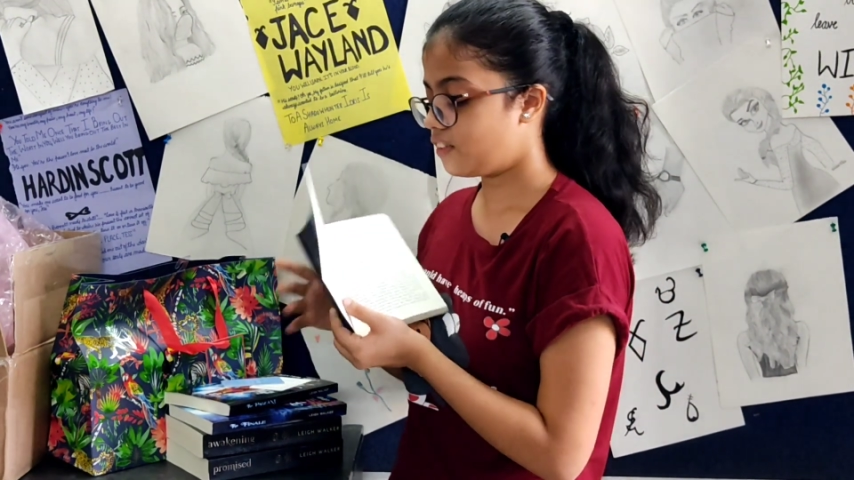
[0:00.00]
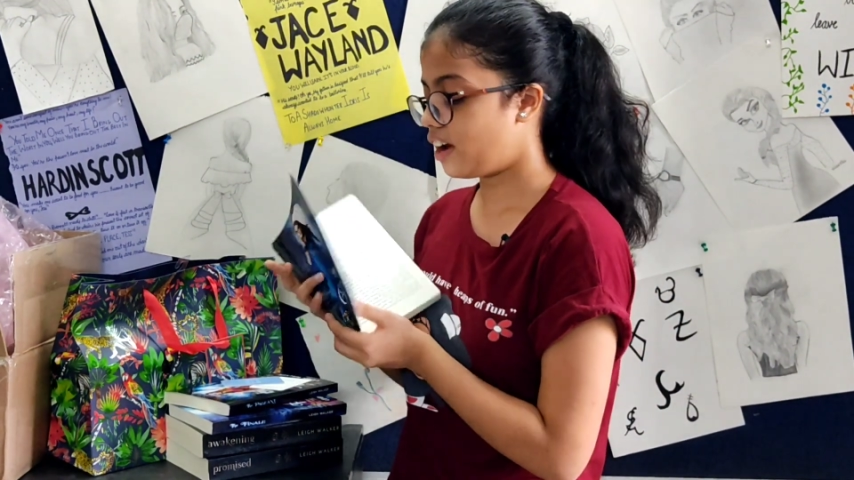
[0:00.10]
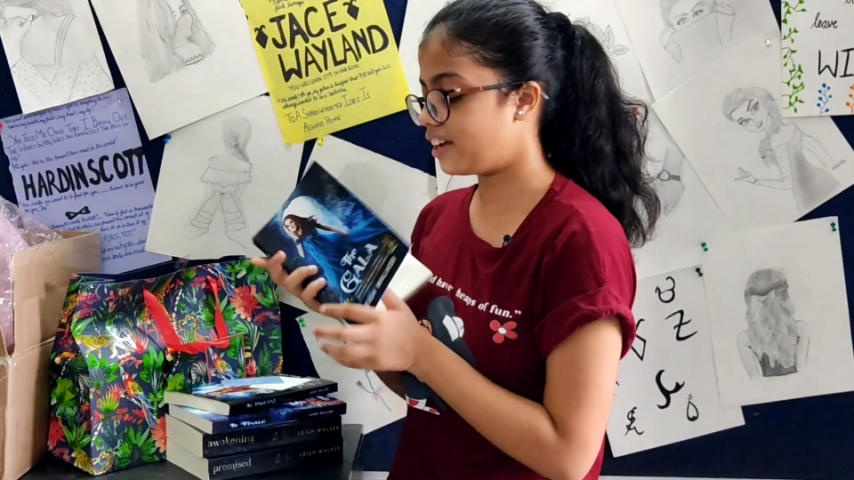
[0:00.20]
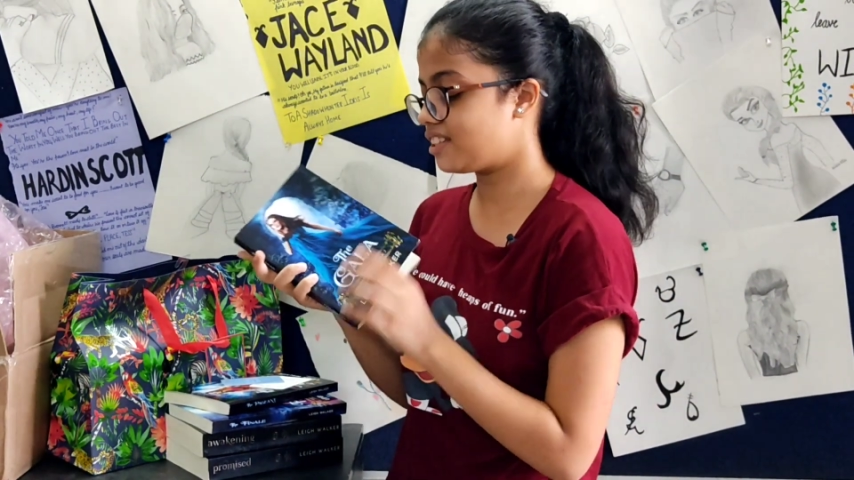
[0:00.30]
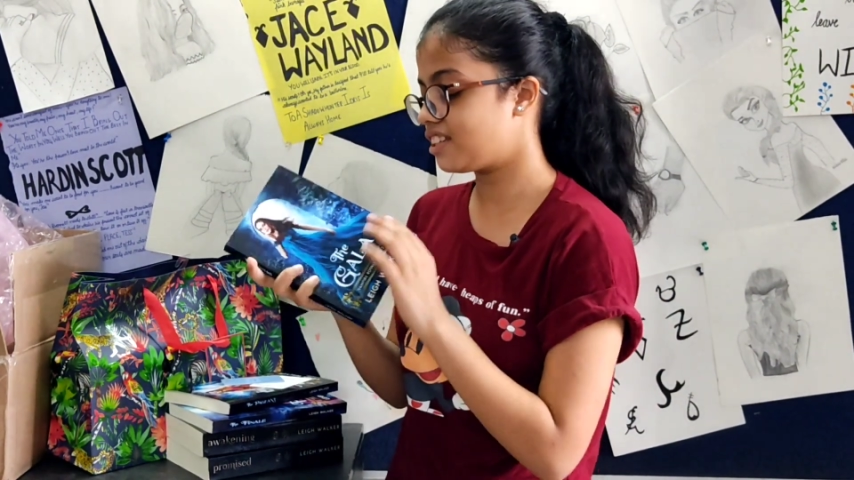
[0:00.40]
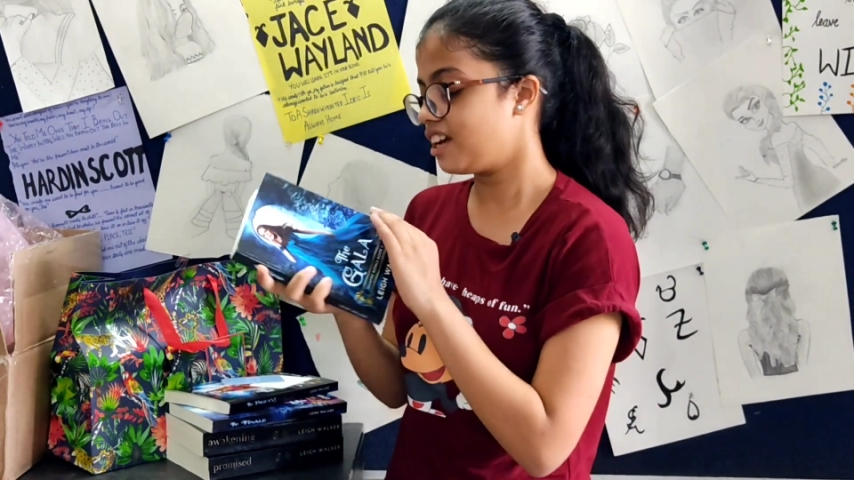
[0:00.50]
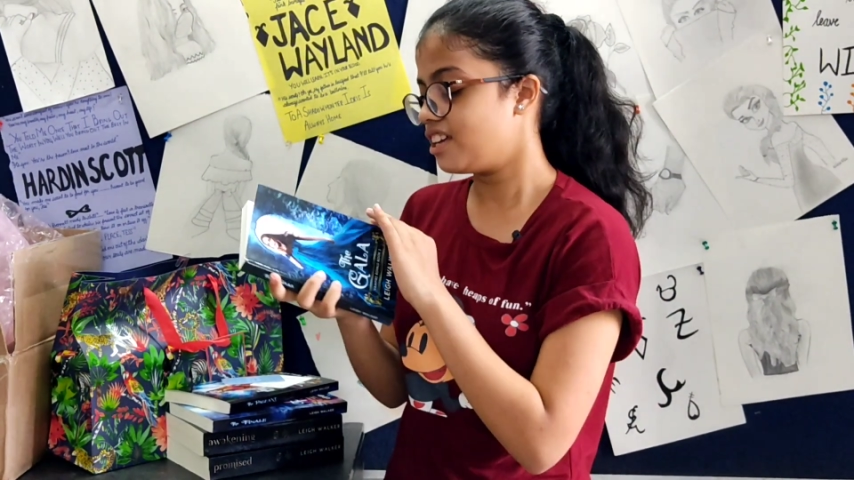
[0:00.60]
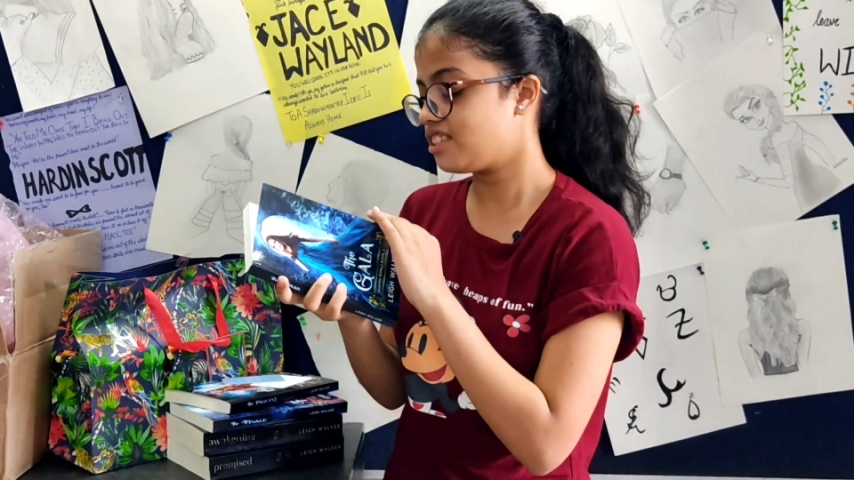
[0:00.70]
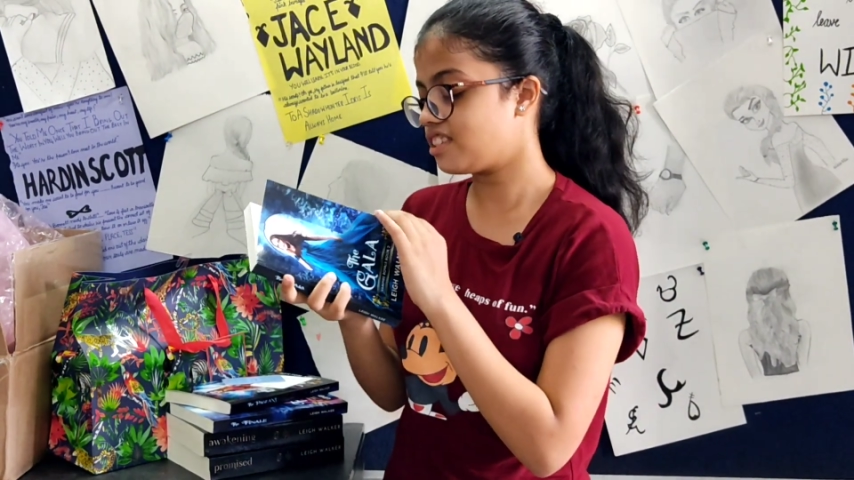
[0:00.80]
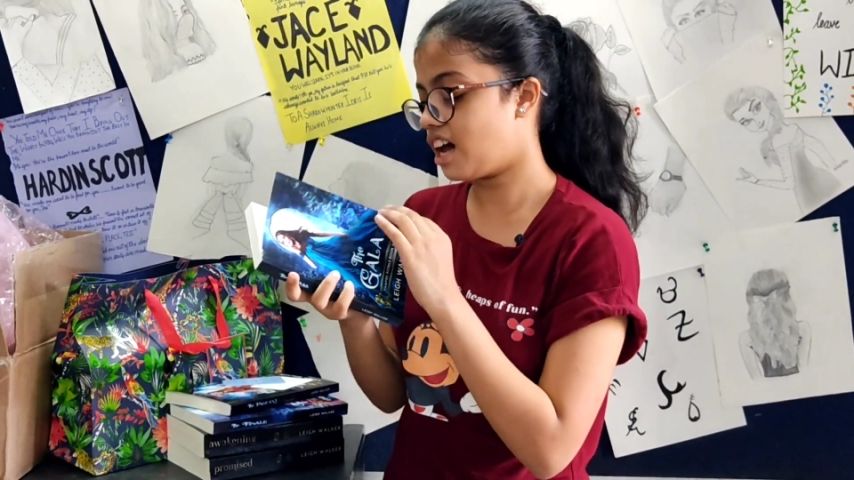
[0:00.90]
Right.
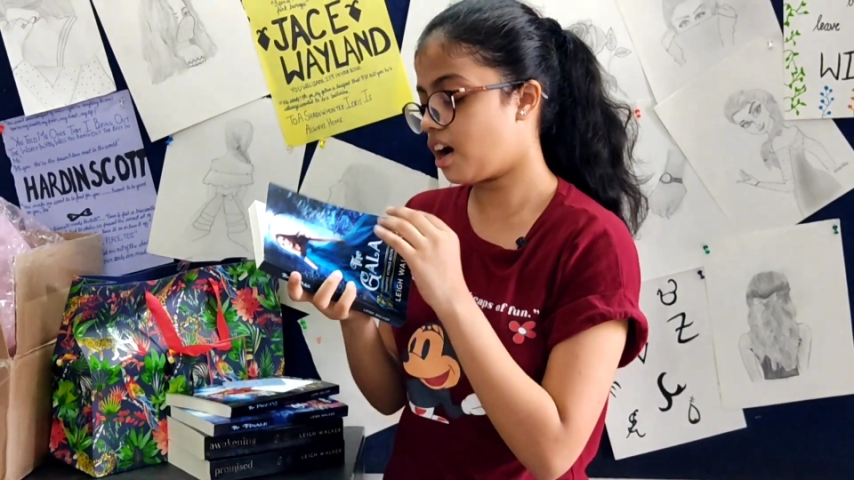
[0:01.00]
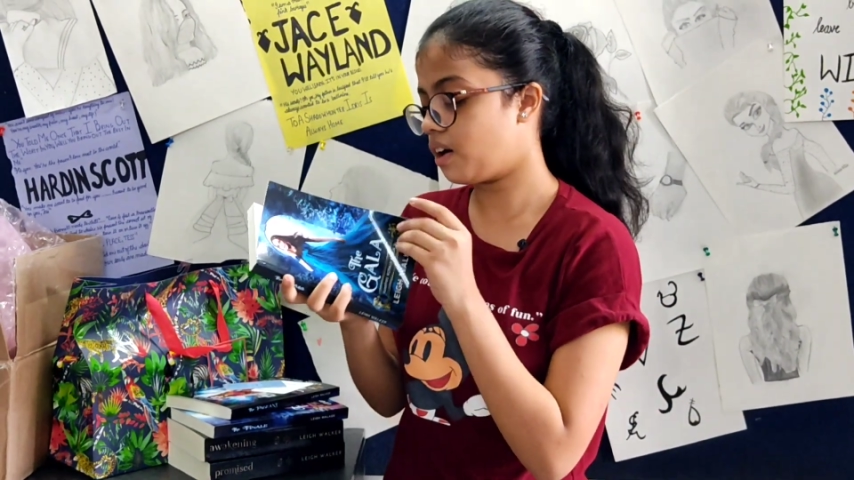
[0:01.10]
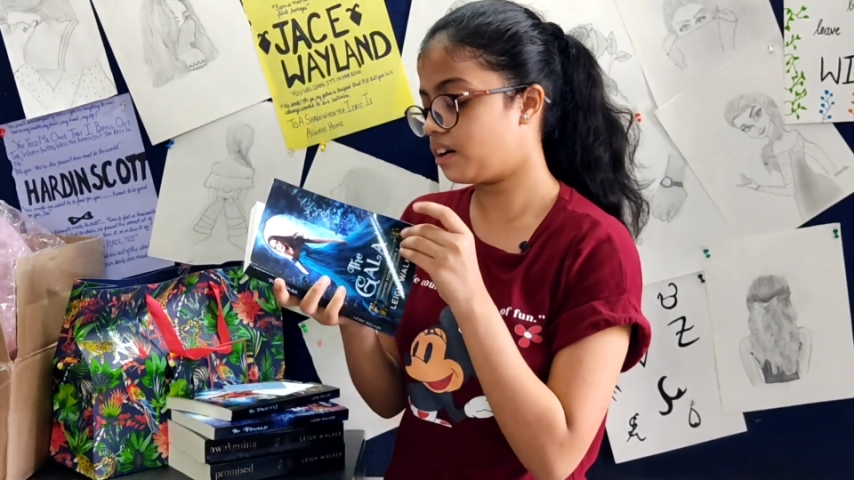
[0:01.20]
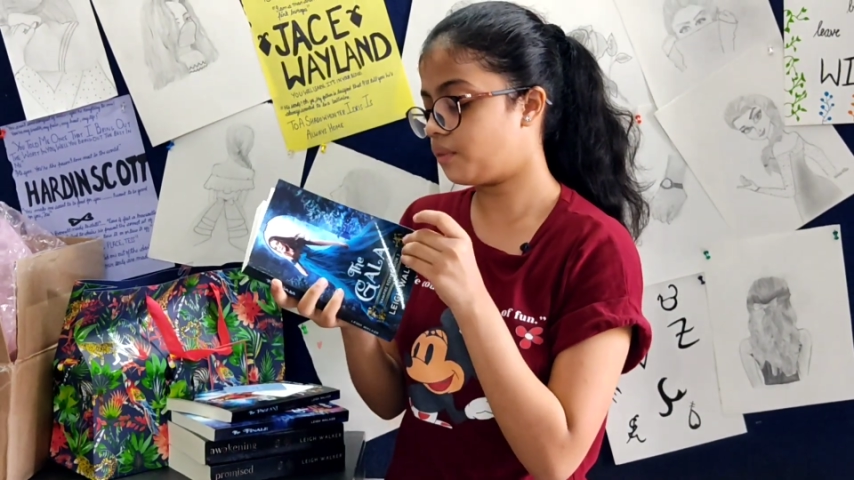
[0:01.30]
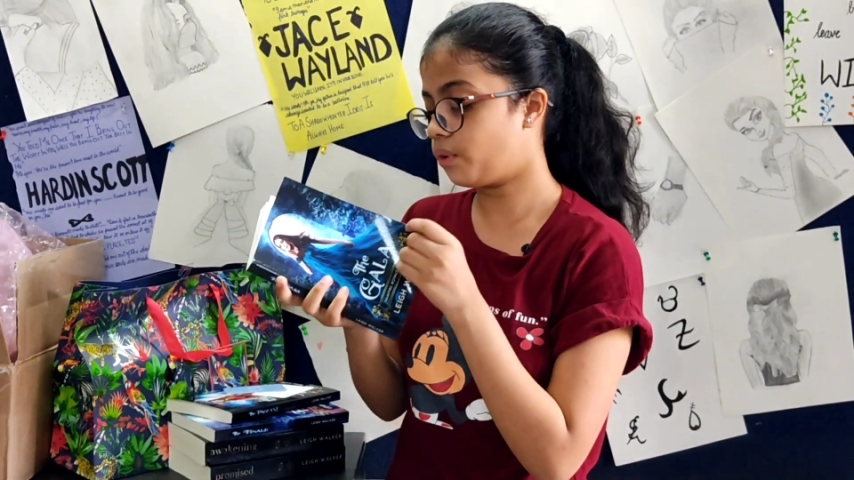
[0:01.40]
So